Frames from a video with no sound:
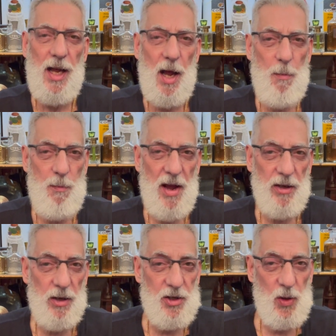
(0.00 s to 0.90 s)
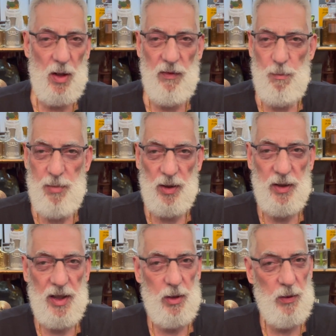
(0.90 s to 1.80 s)
a better sort of
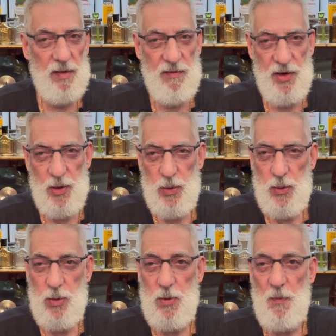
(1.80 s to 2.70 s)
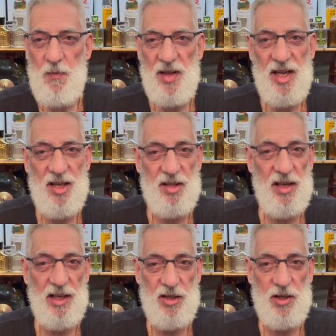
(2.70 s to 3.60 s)
ability to review these scents.